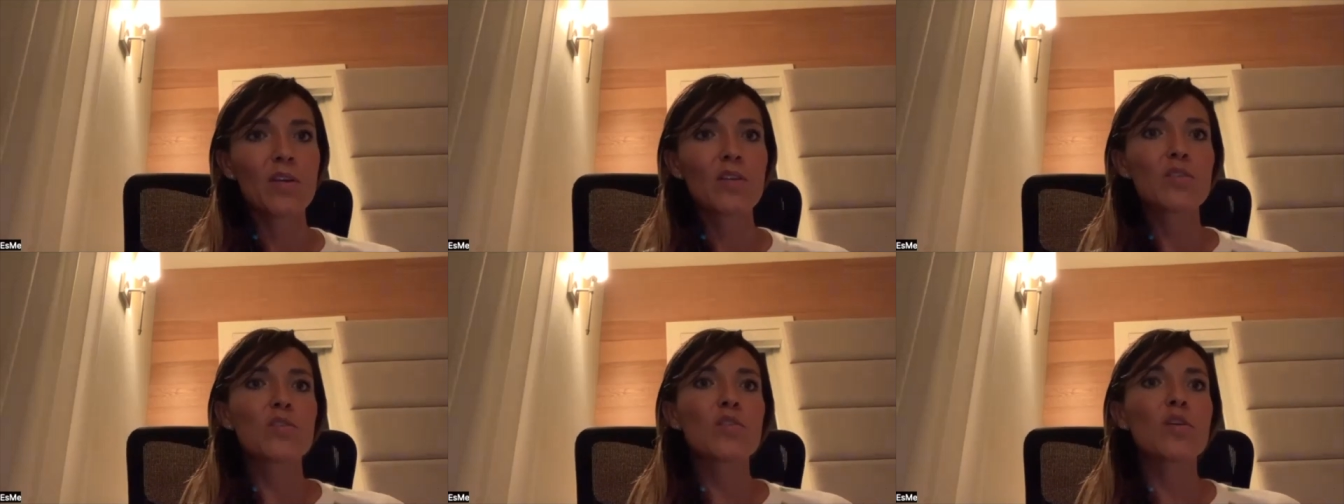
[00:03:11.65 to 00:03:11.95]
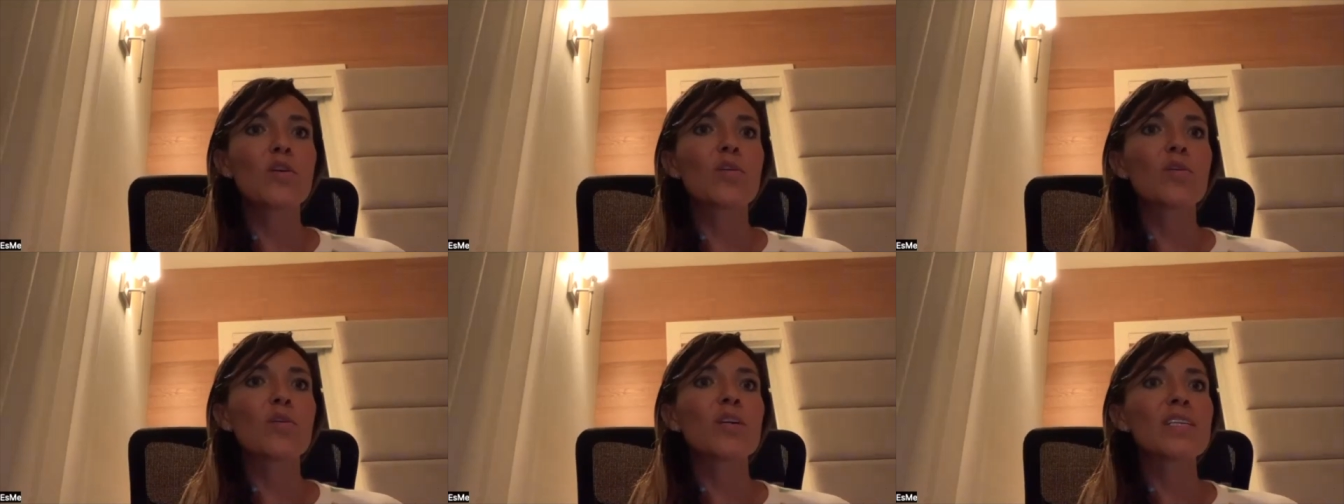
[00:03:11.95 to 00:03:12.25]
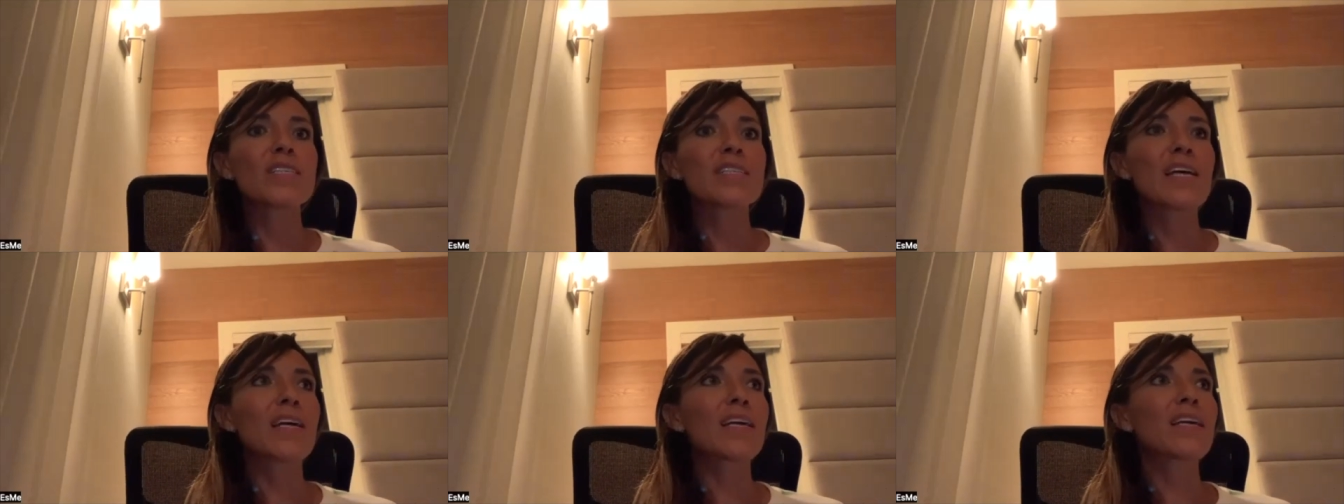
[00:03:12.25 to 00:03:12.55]
So
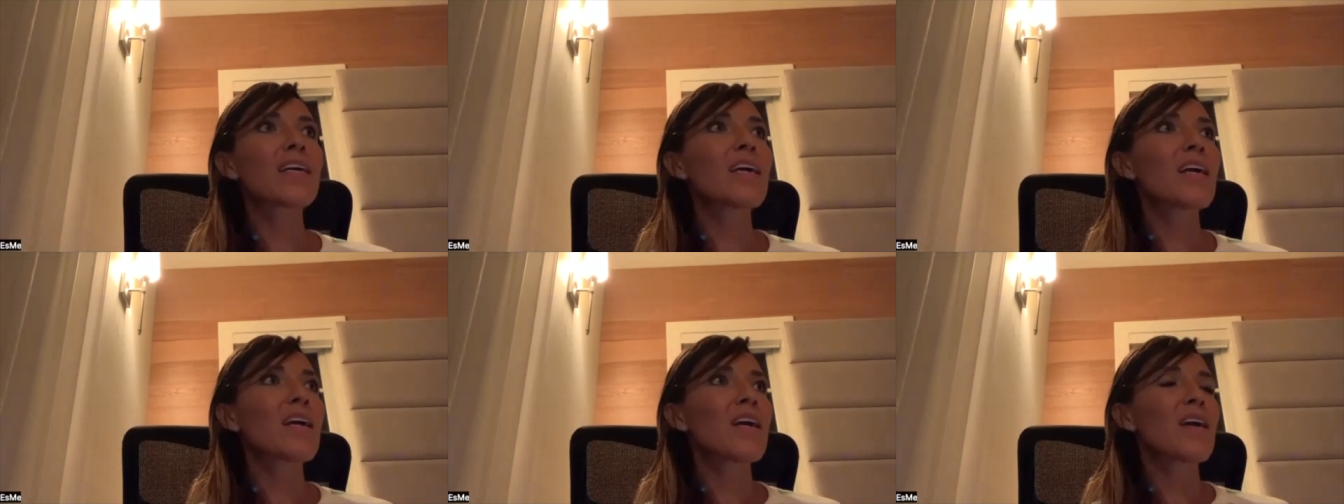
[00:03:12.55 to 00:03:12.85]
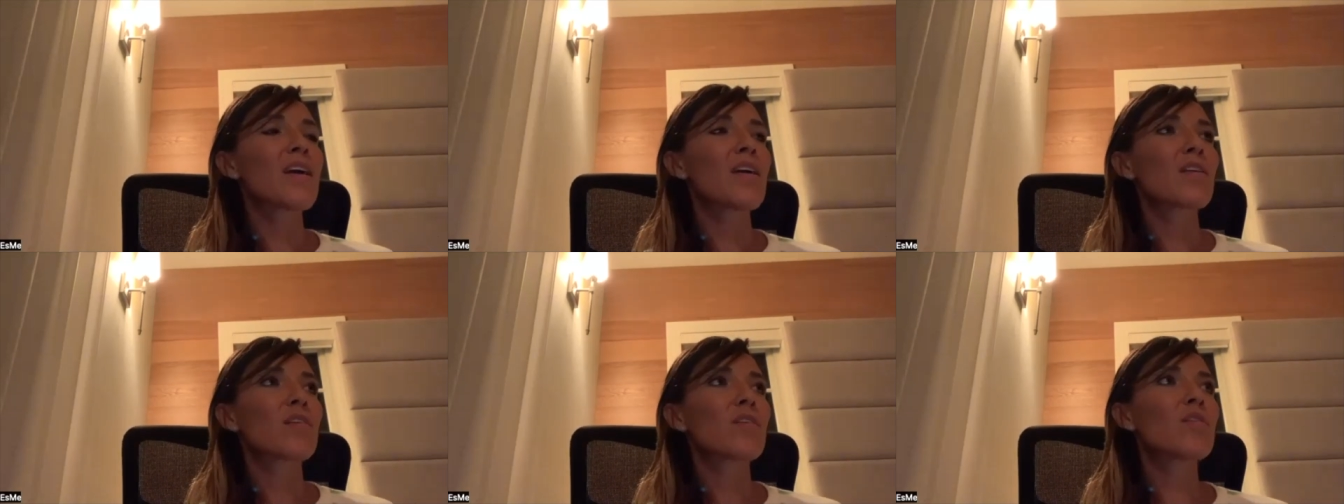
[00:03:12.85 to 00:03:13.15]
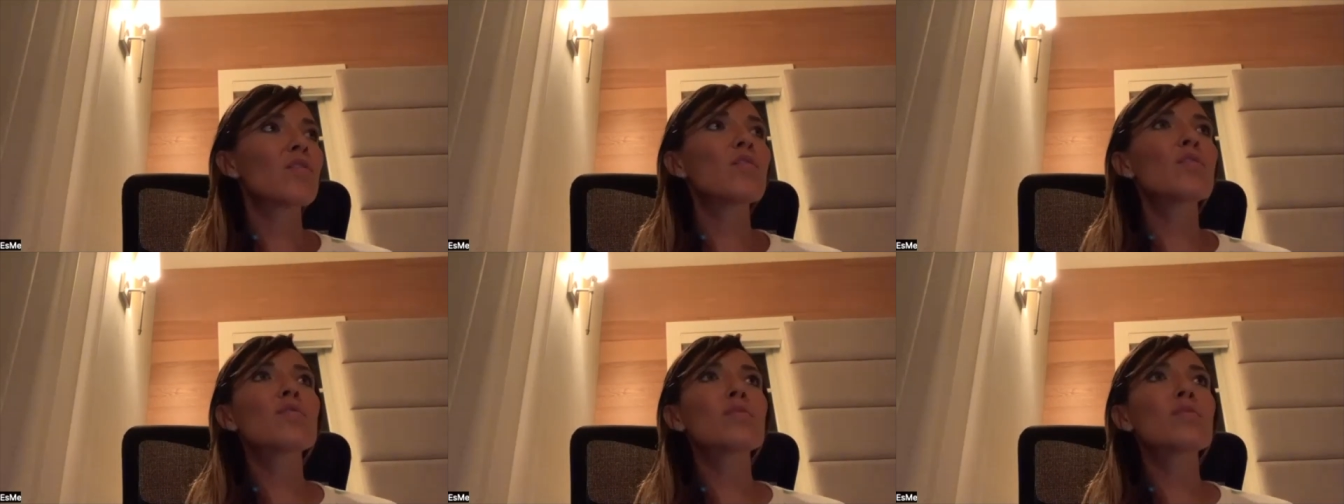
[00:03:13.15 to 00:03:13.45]
it's like
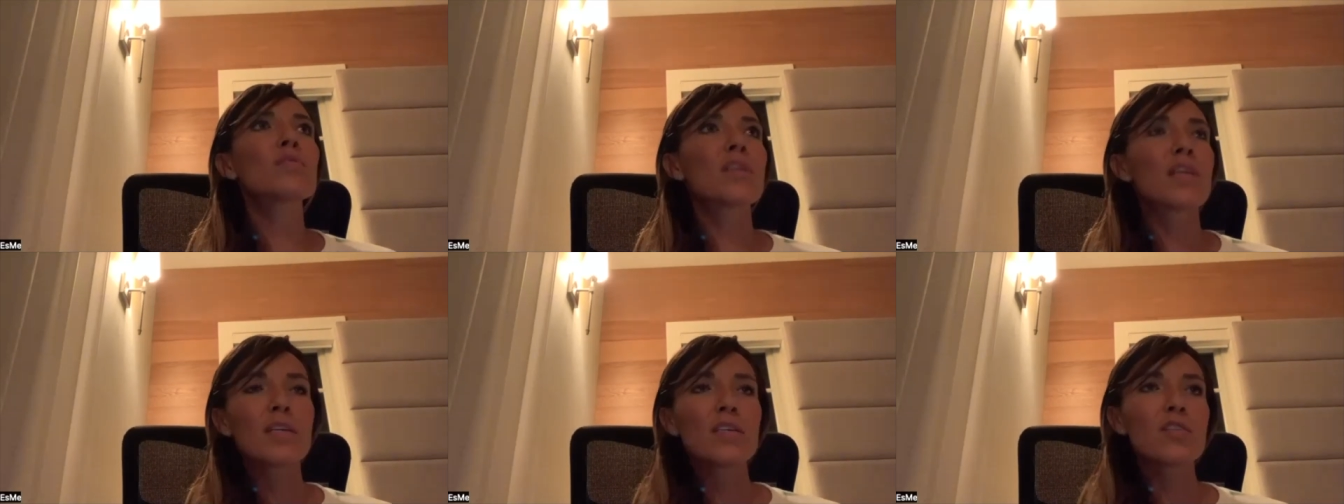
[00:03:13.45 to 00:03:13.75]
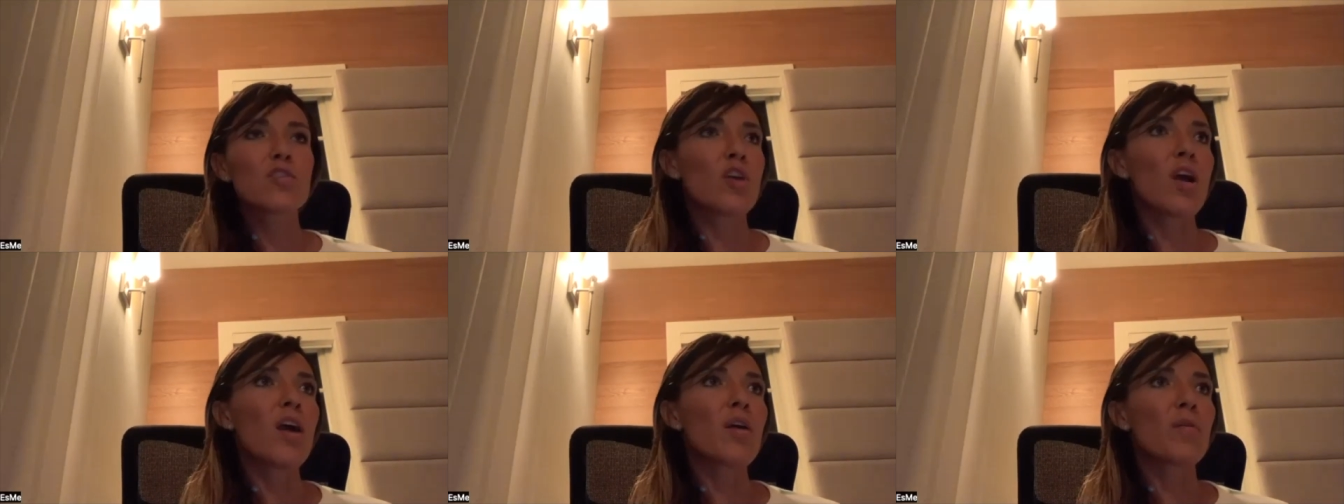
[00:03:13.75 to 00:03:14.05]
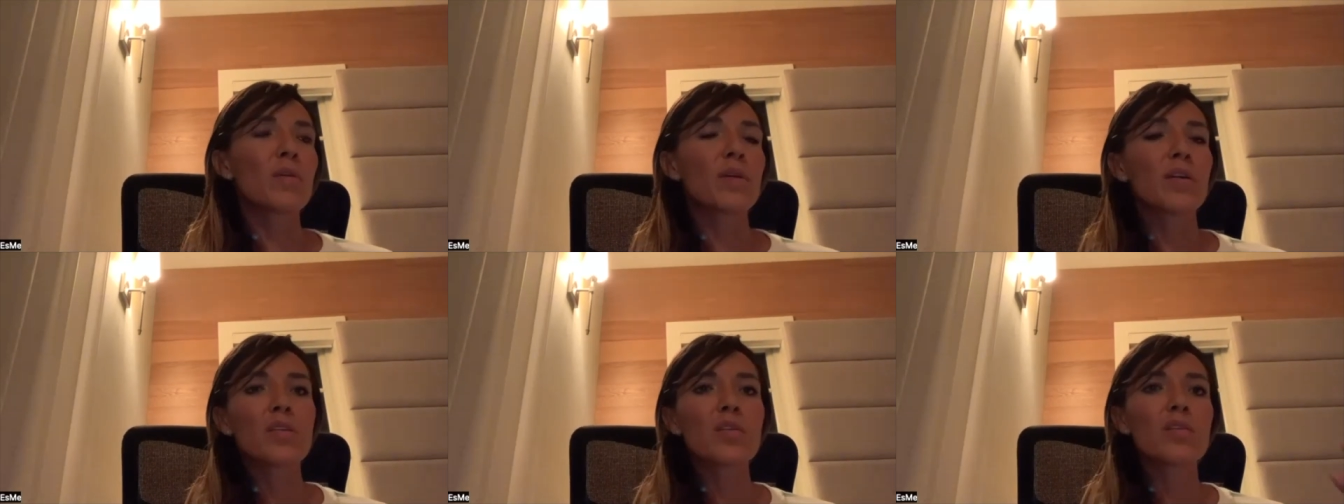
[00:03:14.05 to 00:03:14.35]
you take a
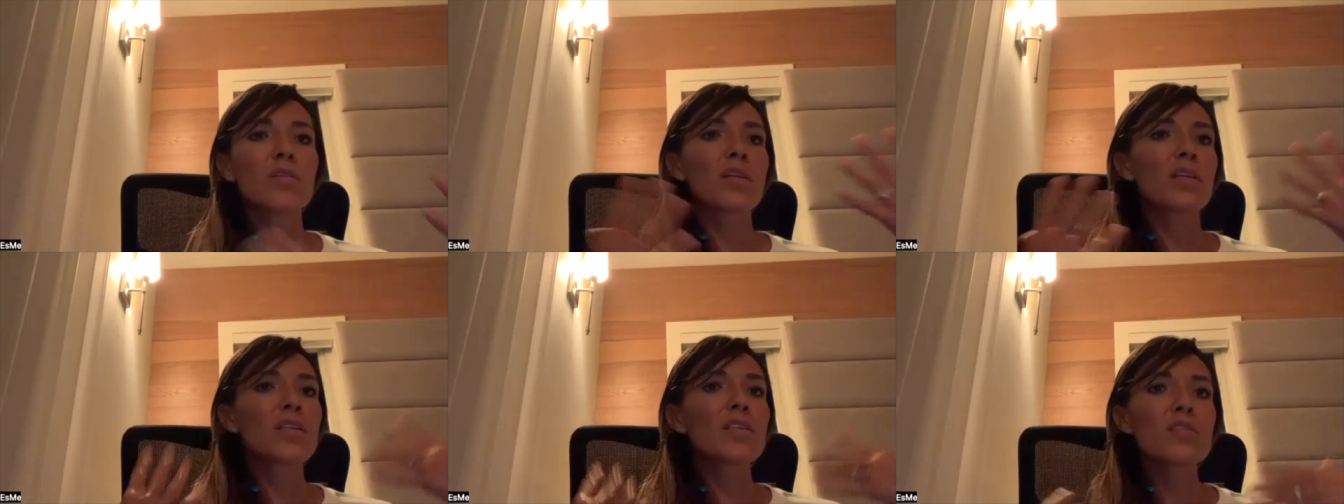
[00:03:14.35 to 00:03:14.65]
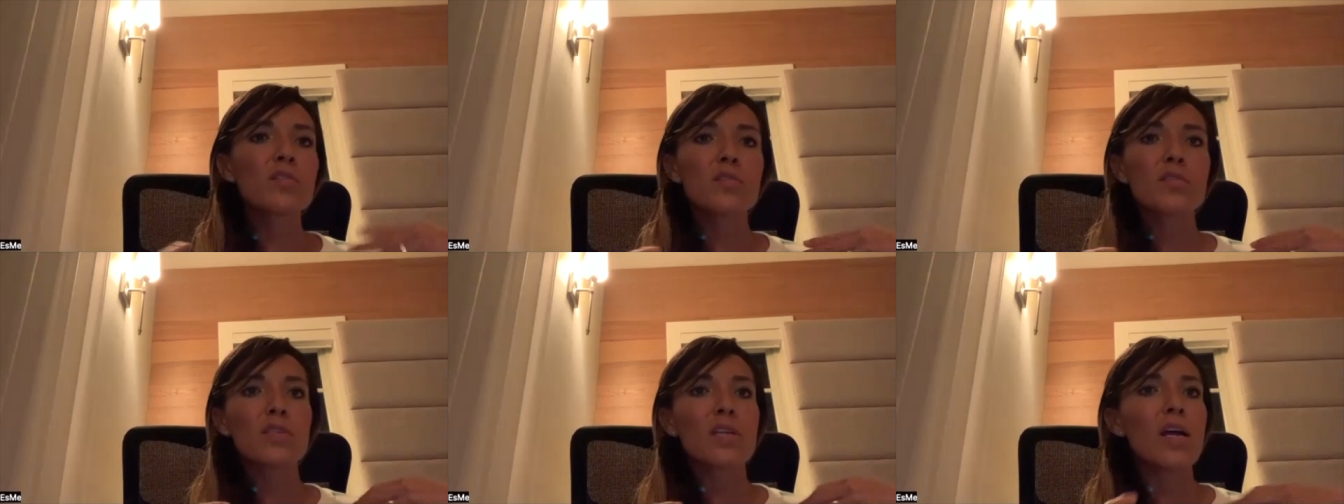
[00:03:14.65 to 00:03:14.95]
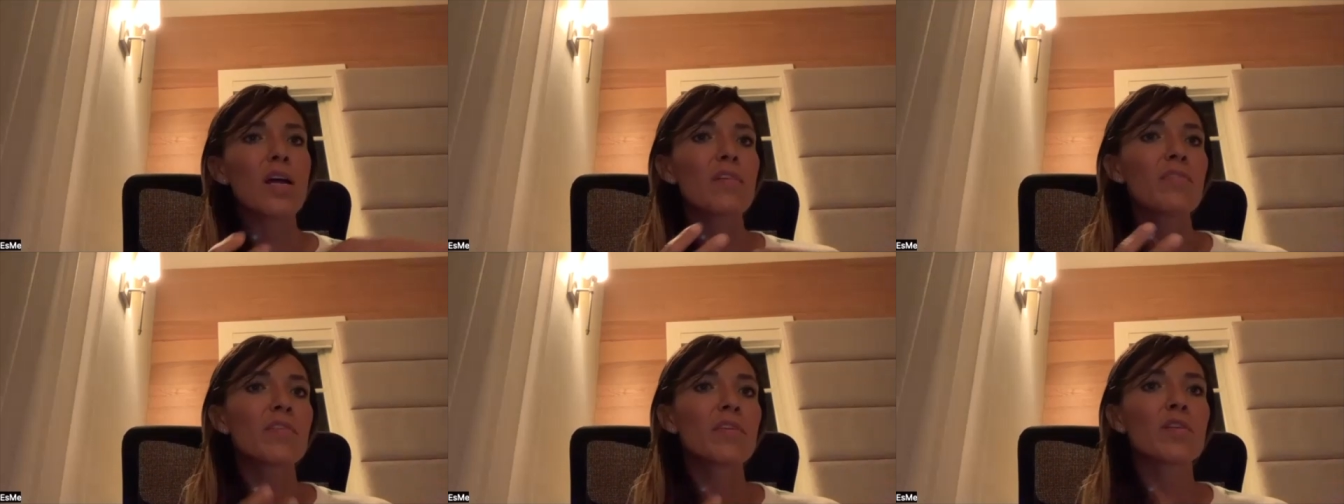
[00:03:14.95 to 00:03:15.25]
shower and you clean
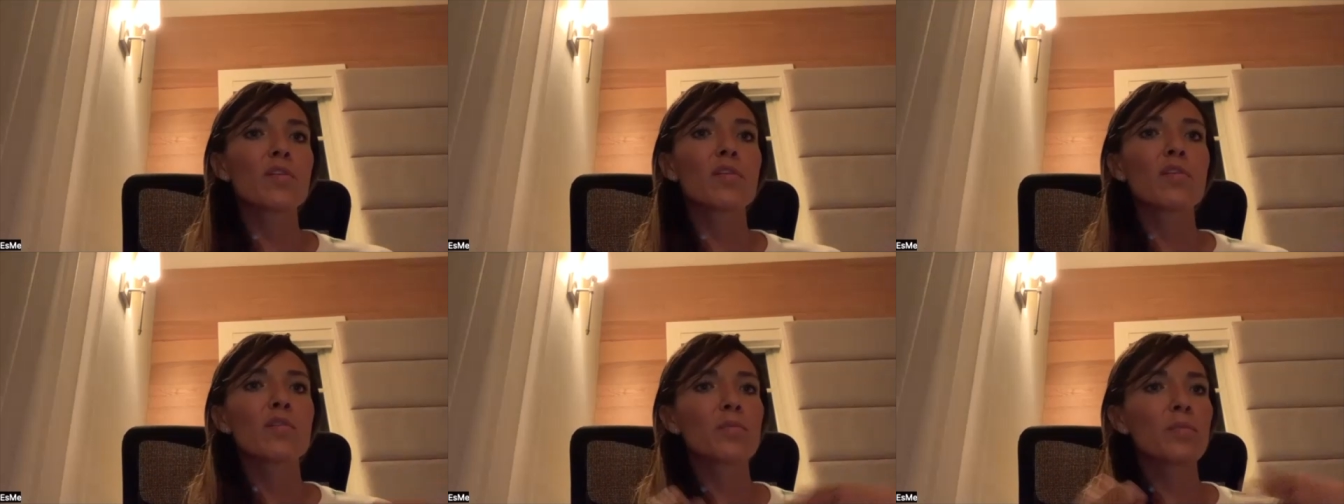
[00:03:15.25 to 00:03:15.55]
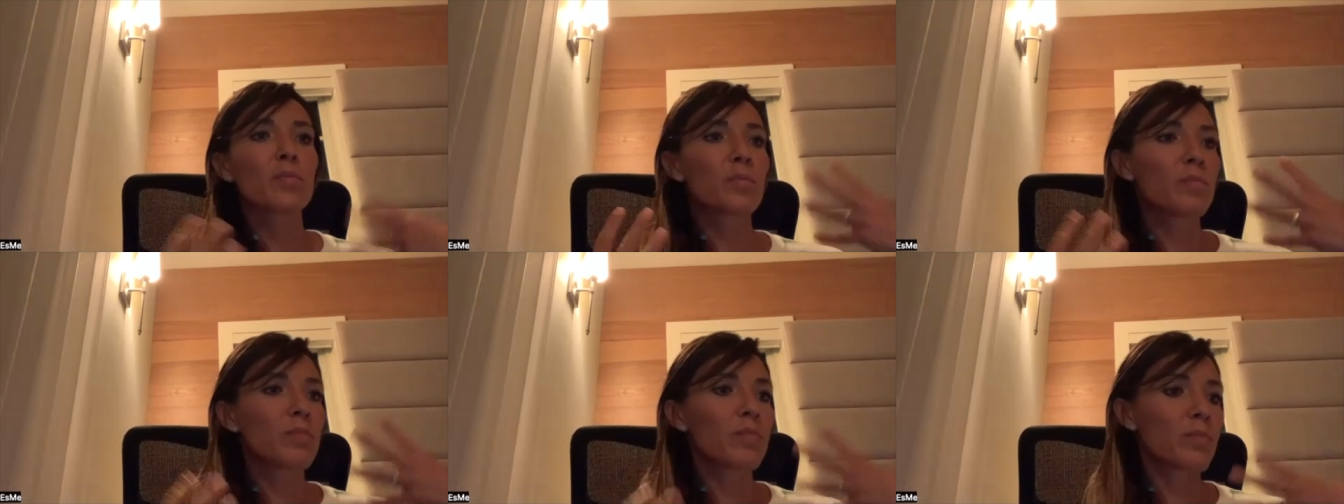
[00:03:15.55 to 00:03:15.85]
yourself and you look